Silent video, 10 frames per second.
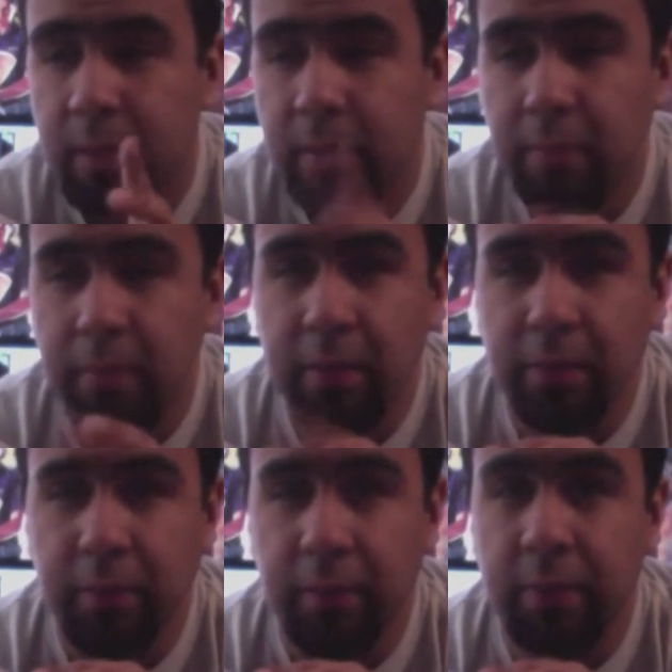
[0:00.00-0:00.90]
mainly
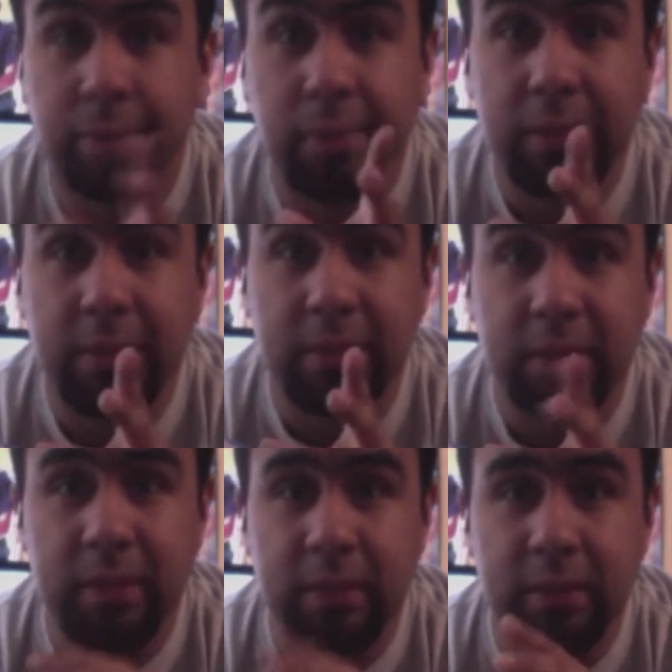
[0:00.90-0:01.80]
for the
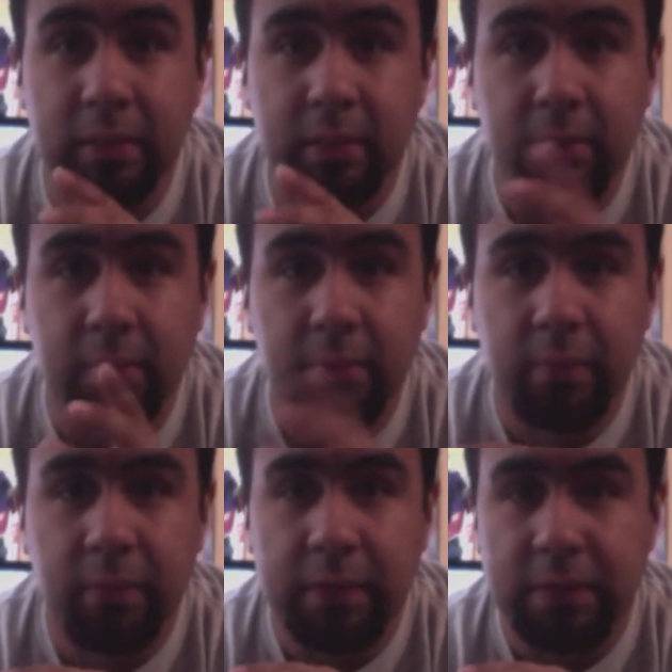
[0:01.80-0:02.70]
SSDs and
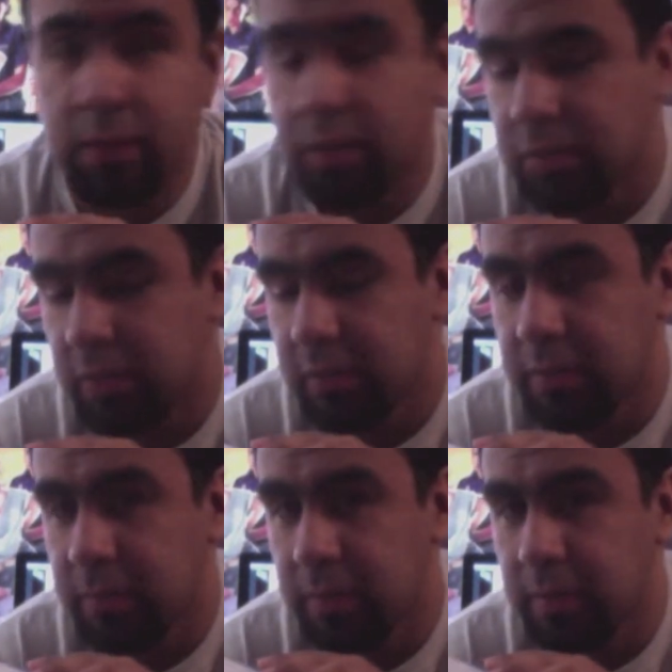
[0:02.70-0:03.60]
faster hard drives,
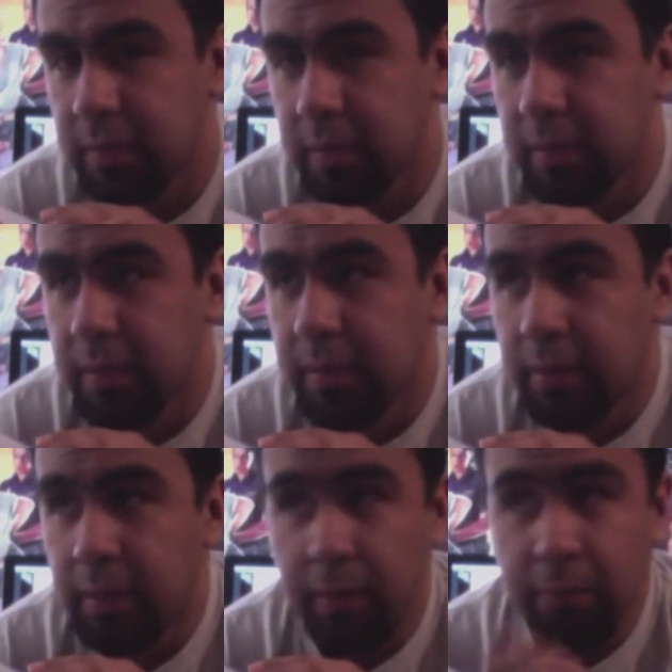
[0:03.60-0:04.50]
but
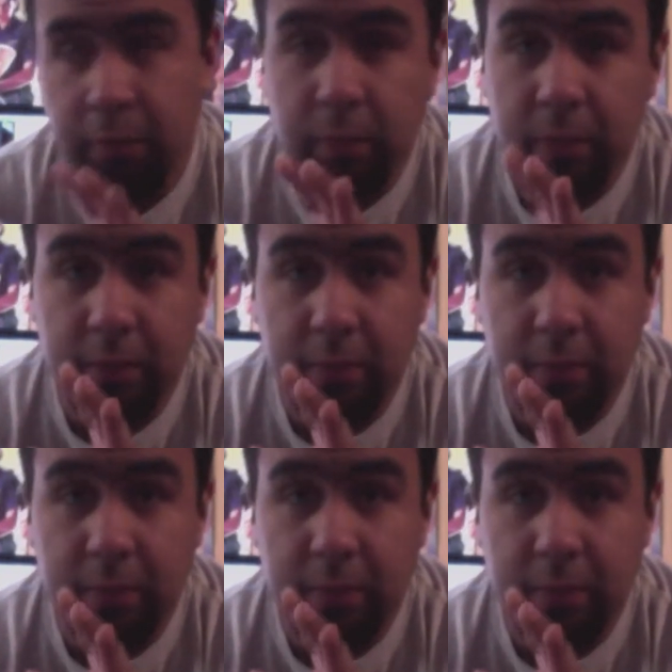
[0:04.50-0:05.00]
uh, if you want to